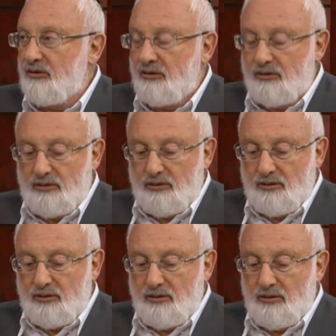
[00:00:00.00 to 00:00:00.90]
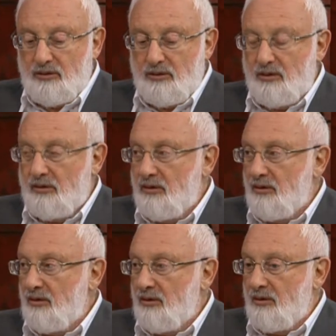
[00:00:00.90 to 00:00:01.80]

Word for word: the time, balance. The